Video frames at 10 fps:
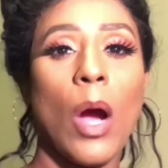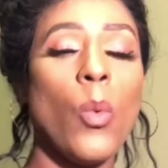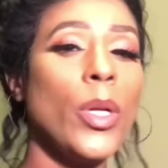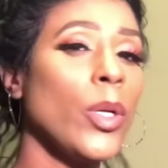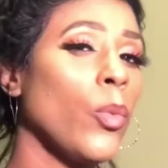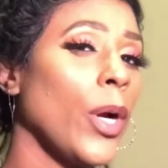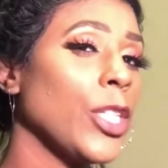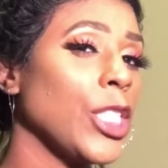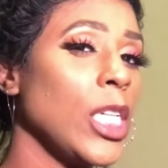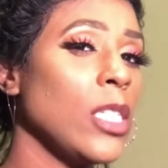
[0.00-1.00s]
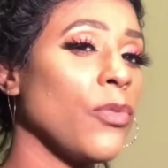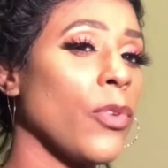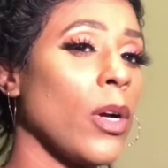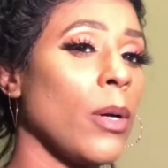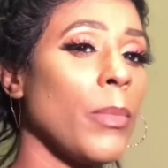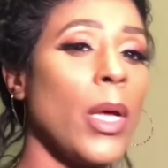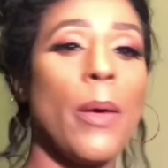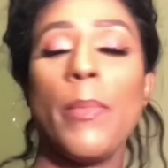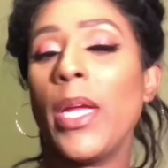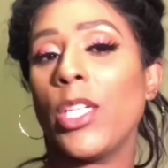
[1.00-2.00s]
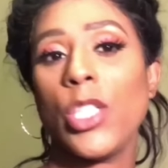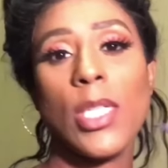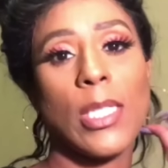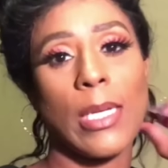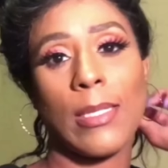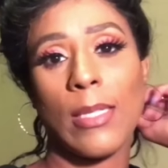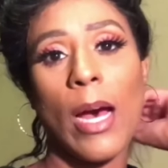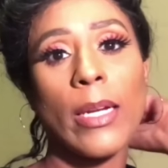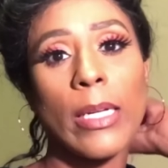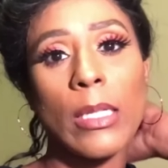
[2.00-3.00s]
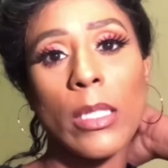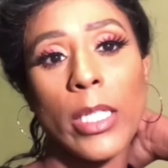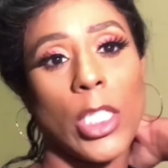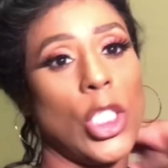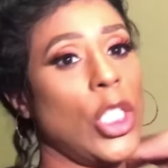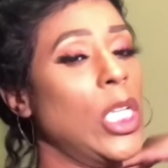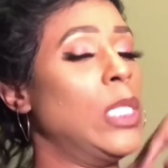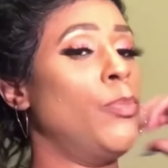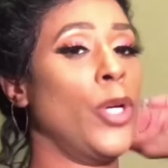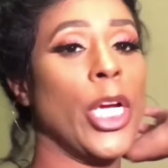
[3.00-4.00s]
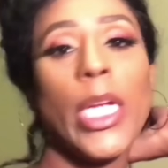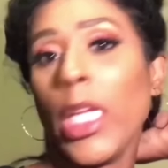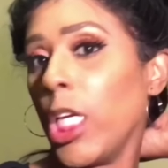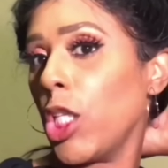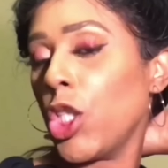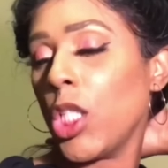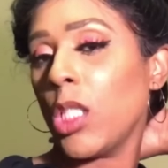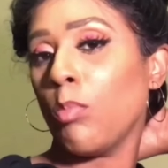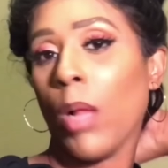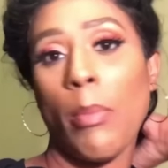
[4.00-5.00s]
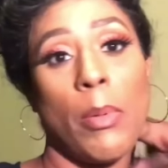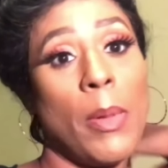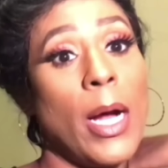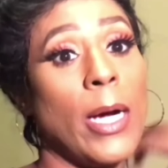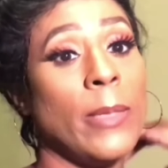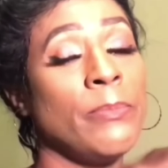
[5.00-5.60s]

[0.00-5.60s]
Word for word: I wonder where she's from. Man, she's exotic looking. She's pretty. She's blah, blah, blah.